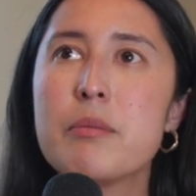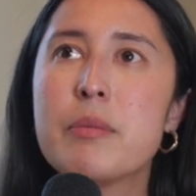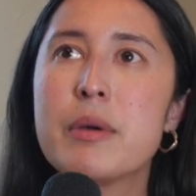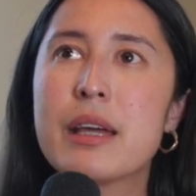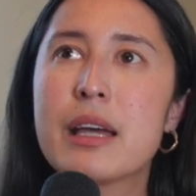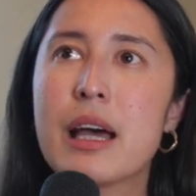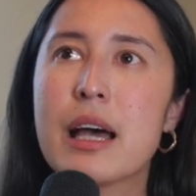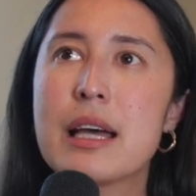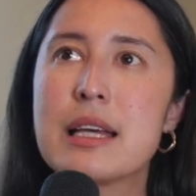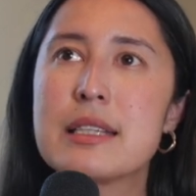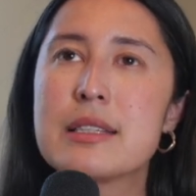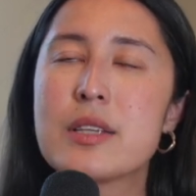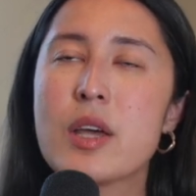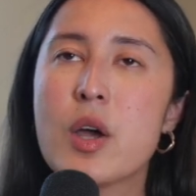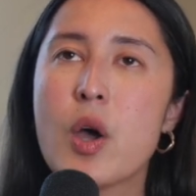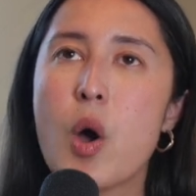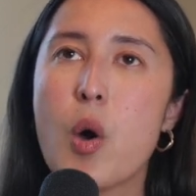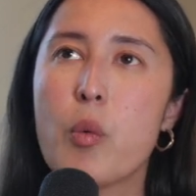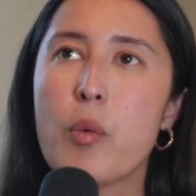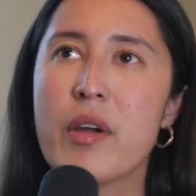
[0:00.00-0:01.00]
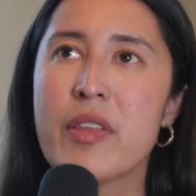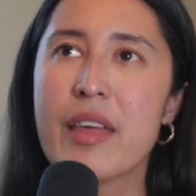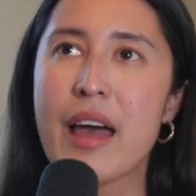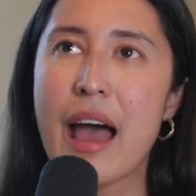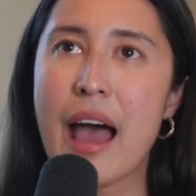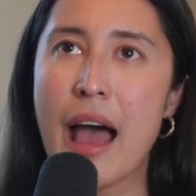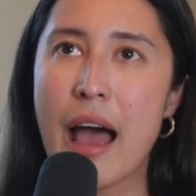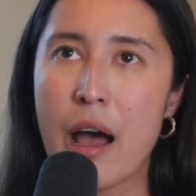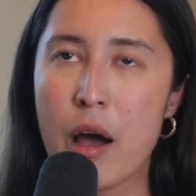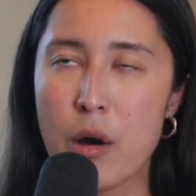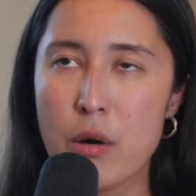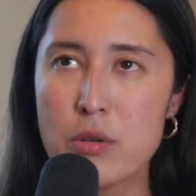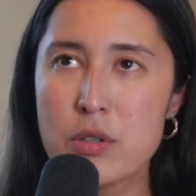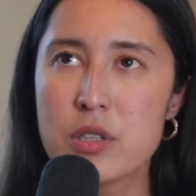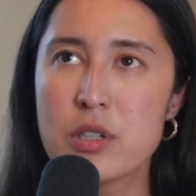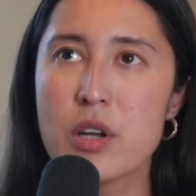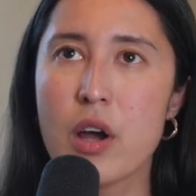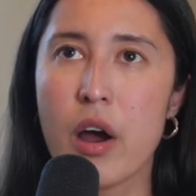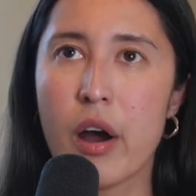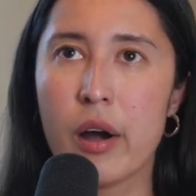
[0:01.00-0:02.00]
because
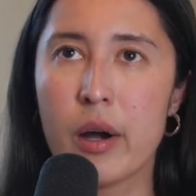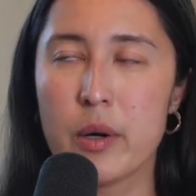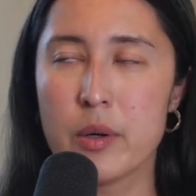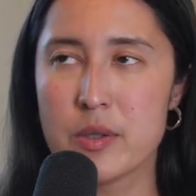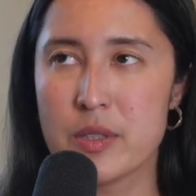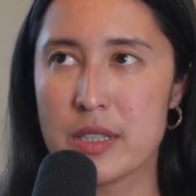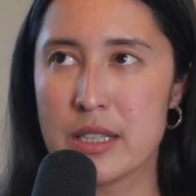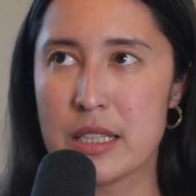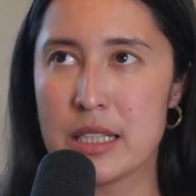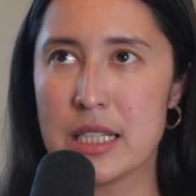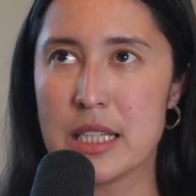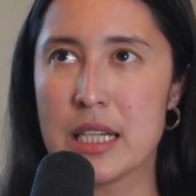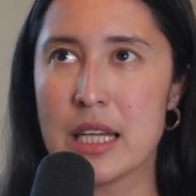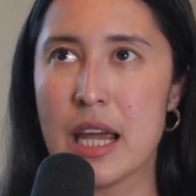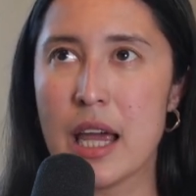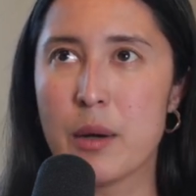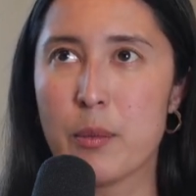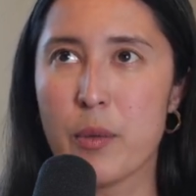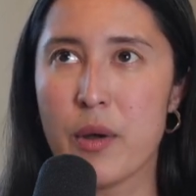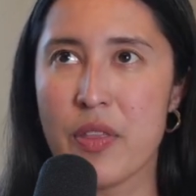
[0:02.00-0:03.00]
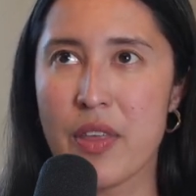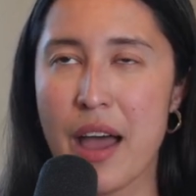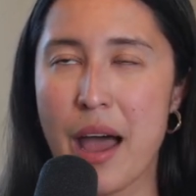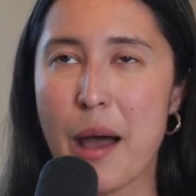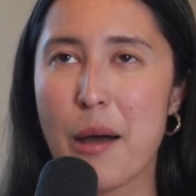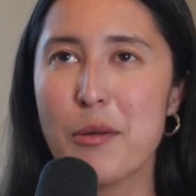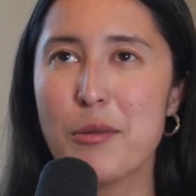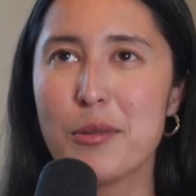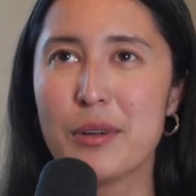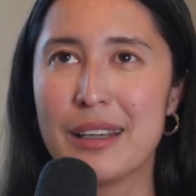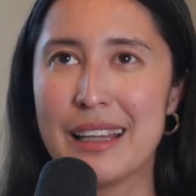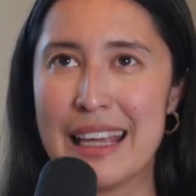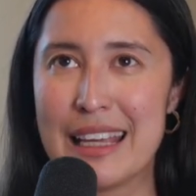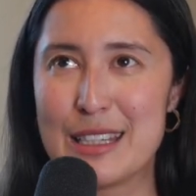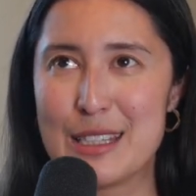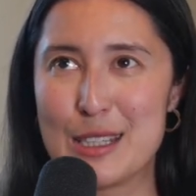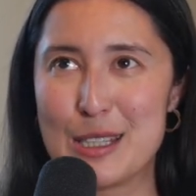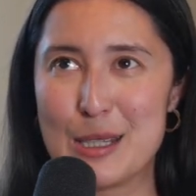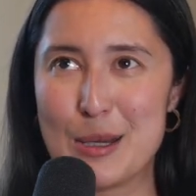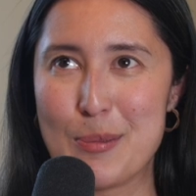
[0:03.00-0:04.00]
without ROCD and without
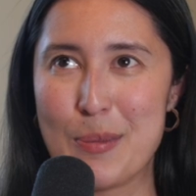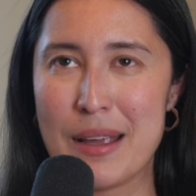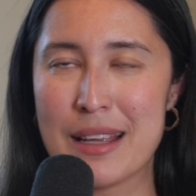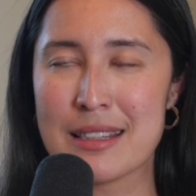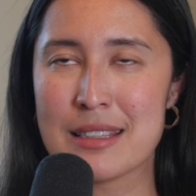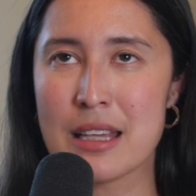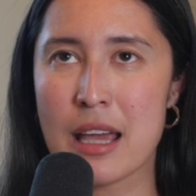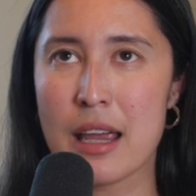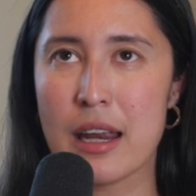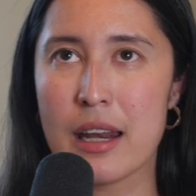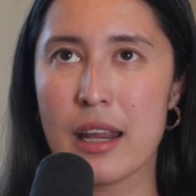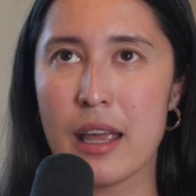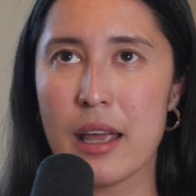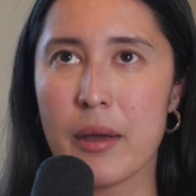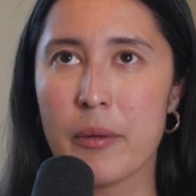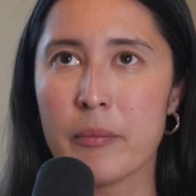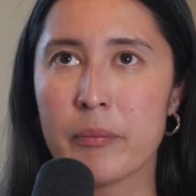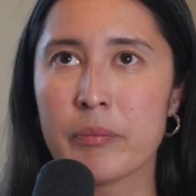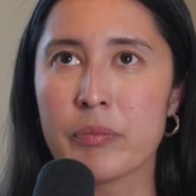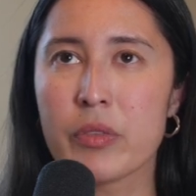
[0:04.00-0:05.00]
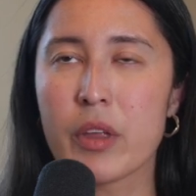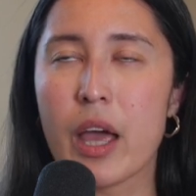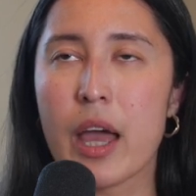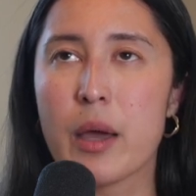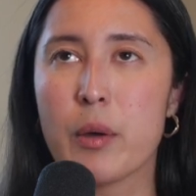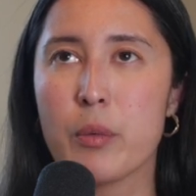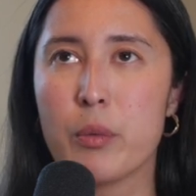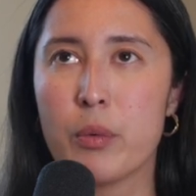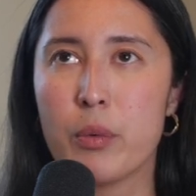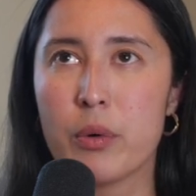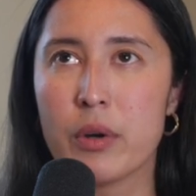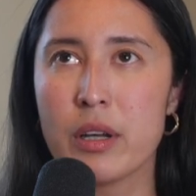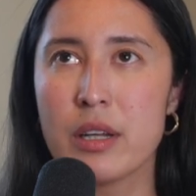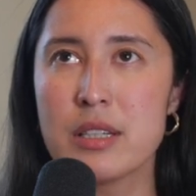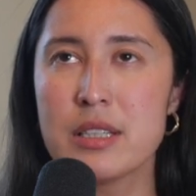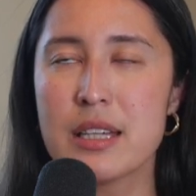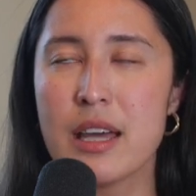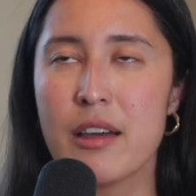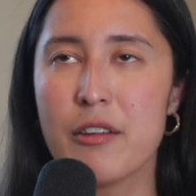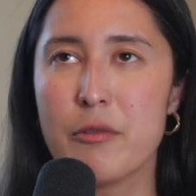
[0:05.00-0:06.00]
relationship anxiety, I
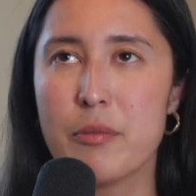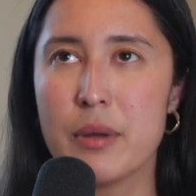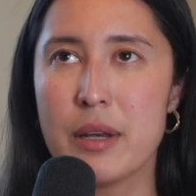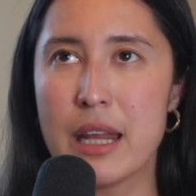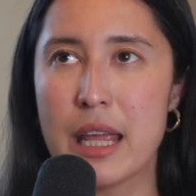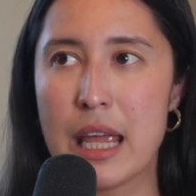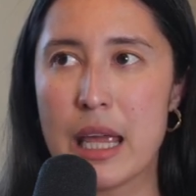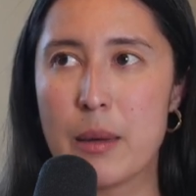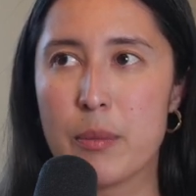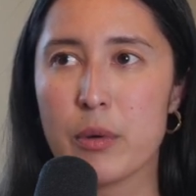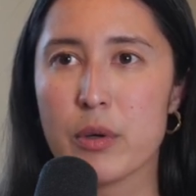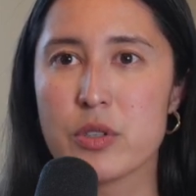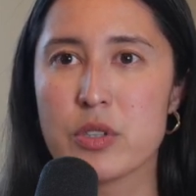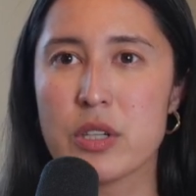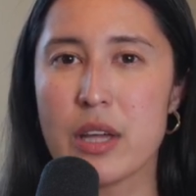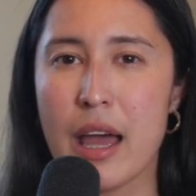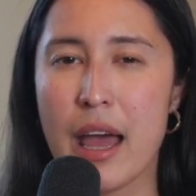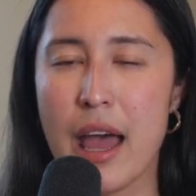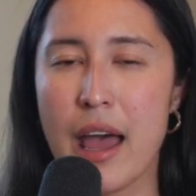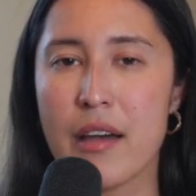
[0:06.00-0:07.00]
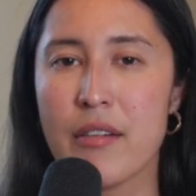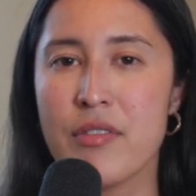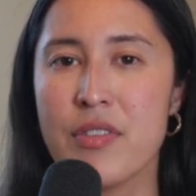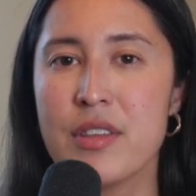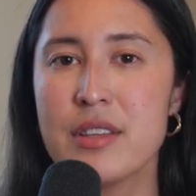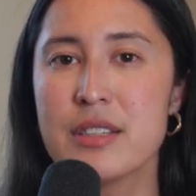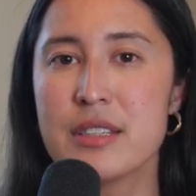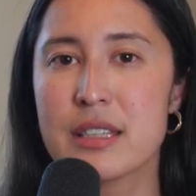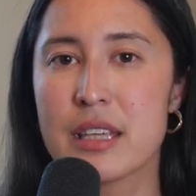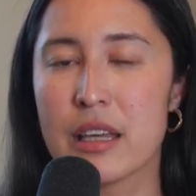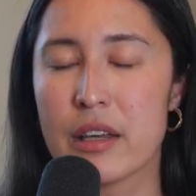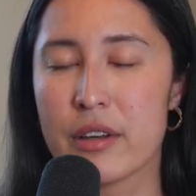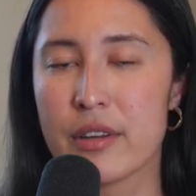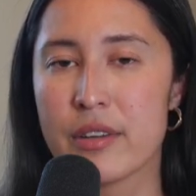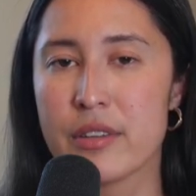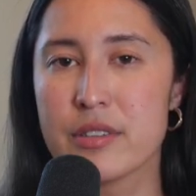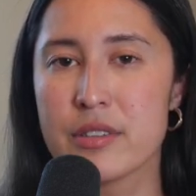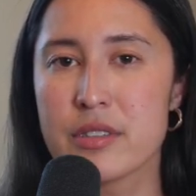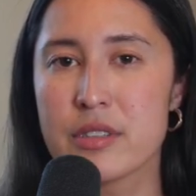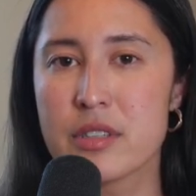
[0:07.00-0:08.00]
wouldn't have been able to have the
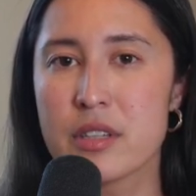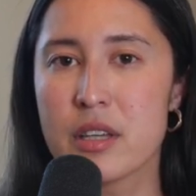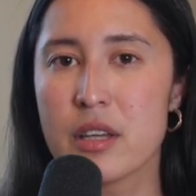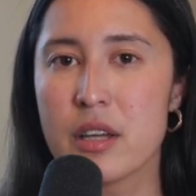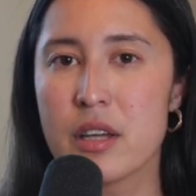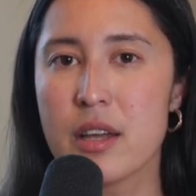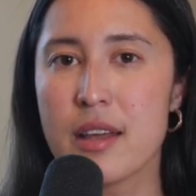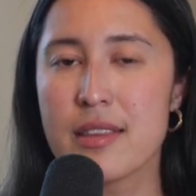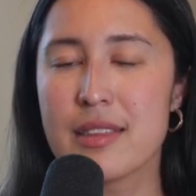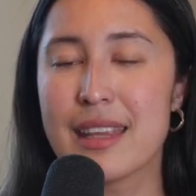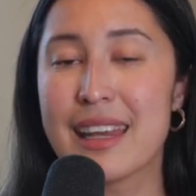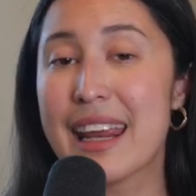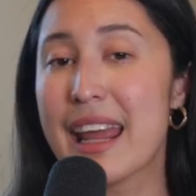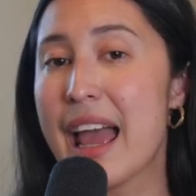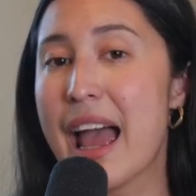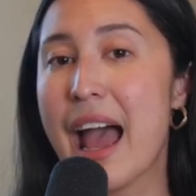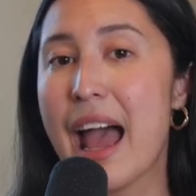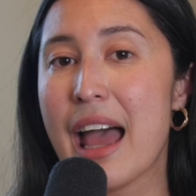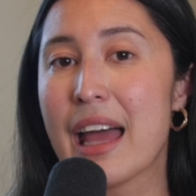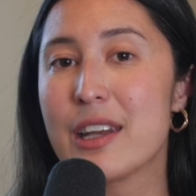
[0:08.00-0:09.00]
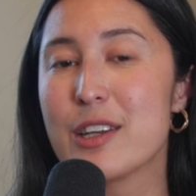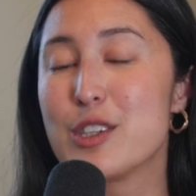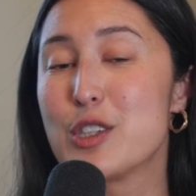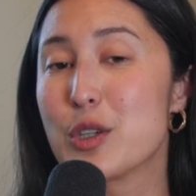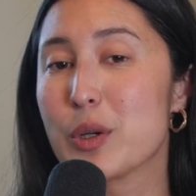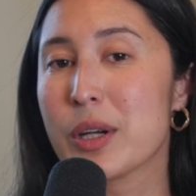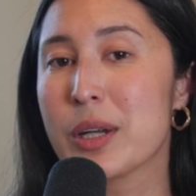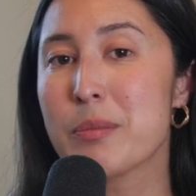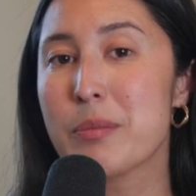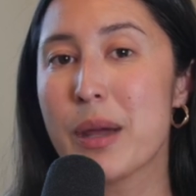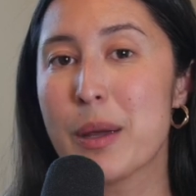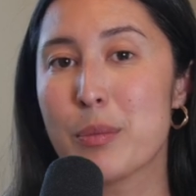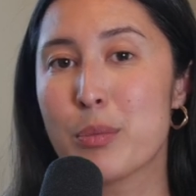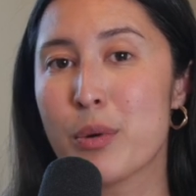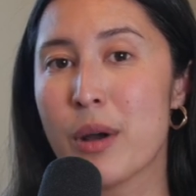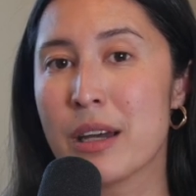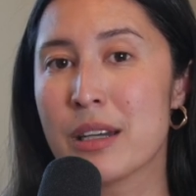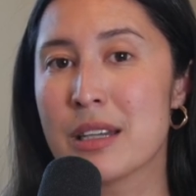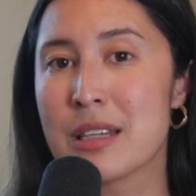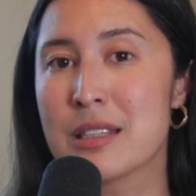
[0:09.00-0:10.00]
skills that I had during my
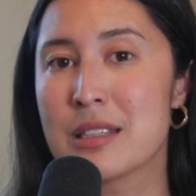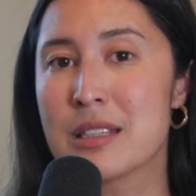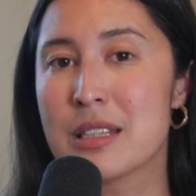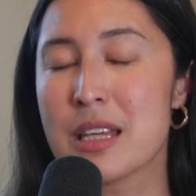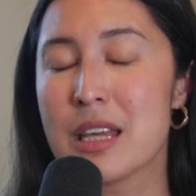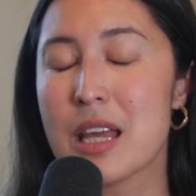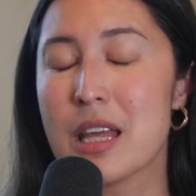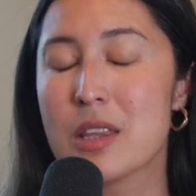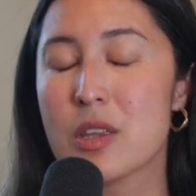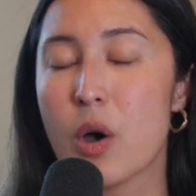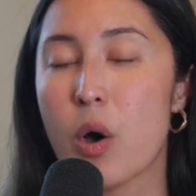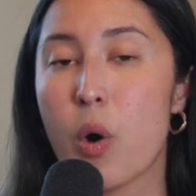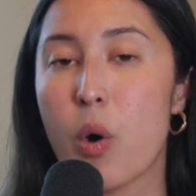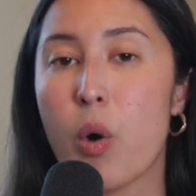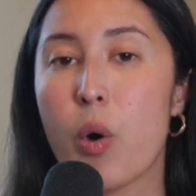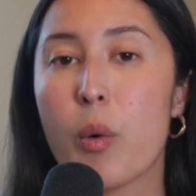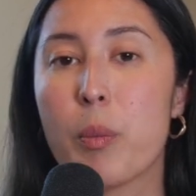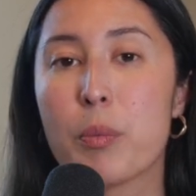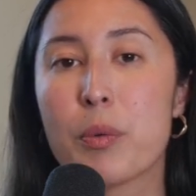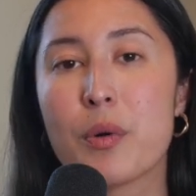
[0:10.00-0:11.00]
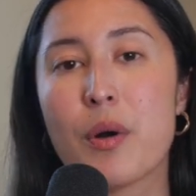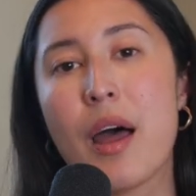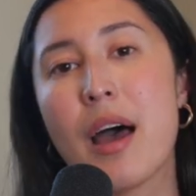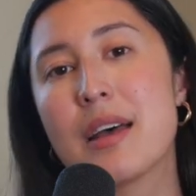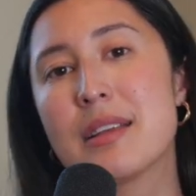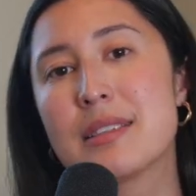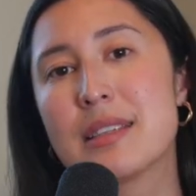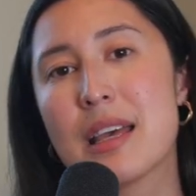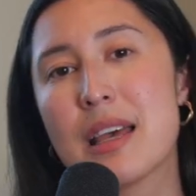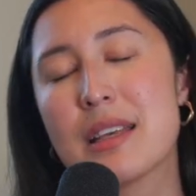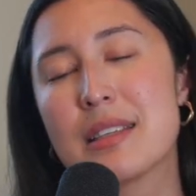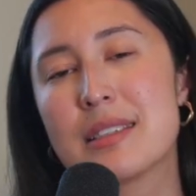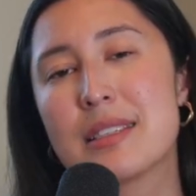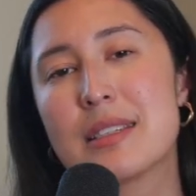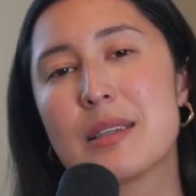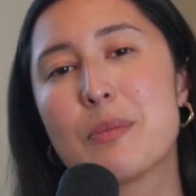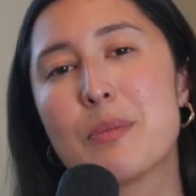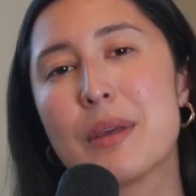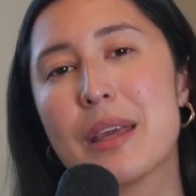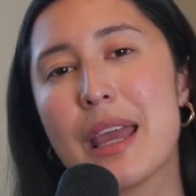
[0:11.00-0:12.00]
pregnancy and the whole process
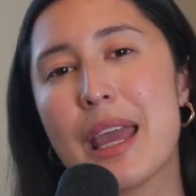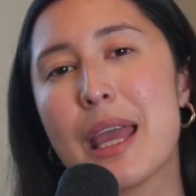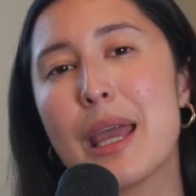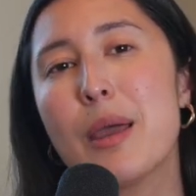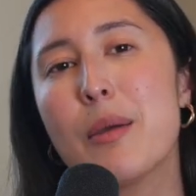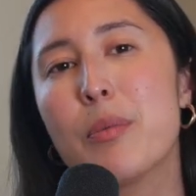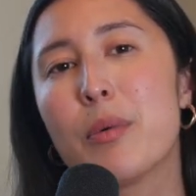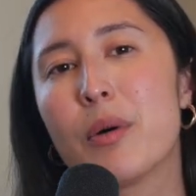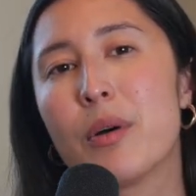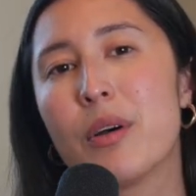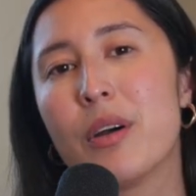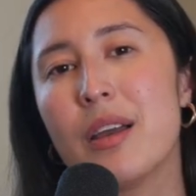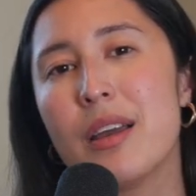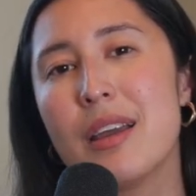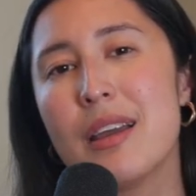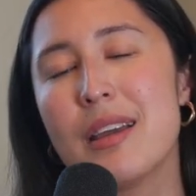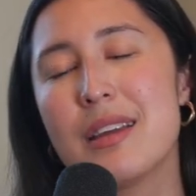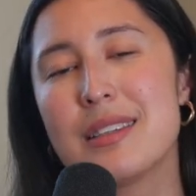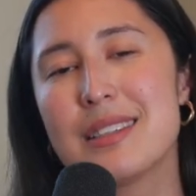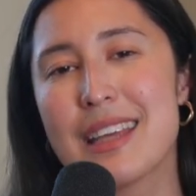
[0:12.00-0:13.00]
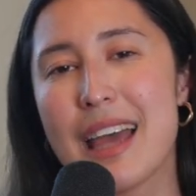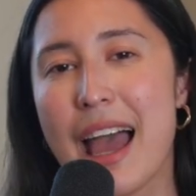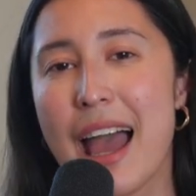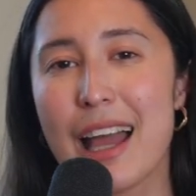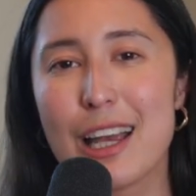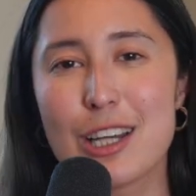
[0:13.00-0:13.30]
to be able to